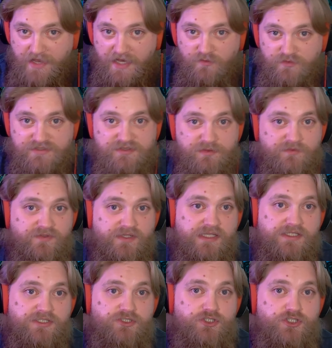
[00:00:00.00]
with some of
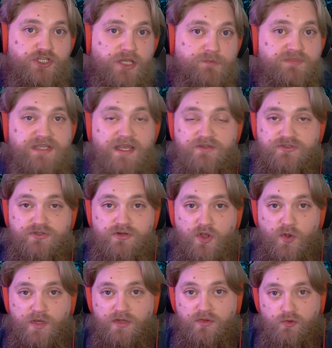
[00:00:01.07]
these ships as you're
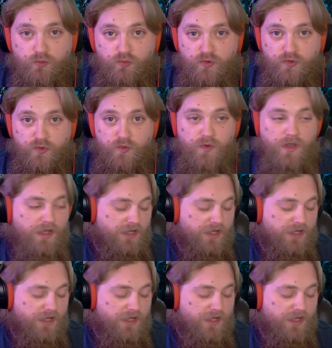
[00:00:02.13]
going through.